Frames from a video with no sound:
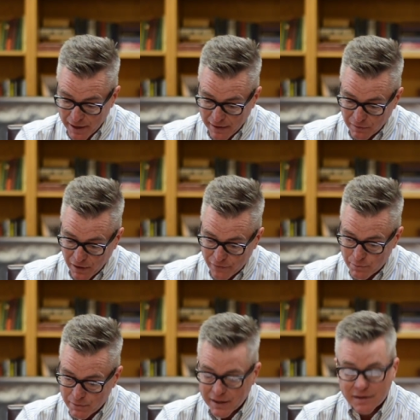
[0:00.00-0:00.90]
and I love
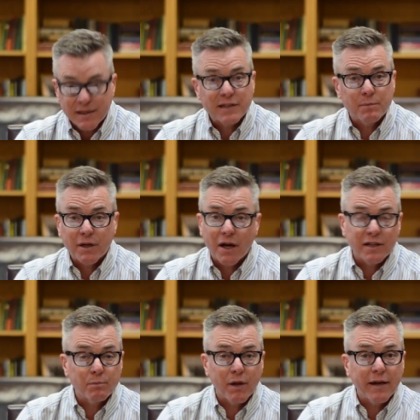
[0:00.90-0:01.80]
it because that's been
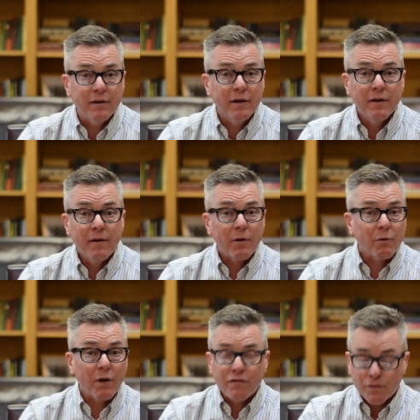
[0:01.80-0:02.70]
God's plan
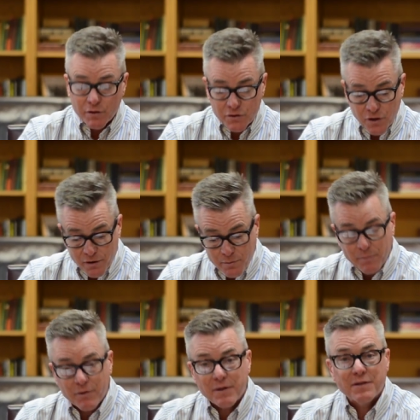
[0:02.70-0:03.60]
right from the start.
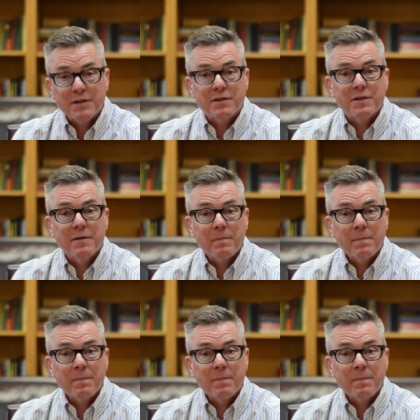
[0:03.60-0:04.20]
Remember, this is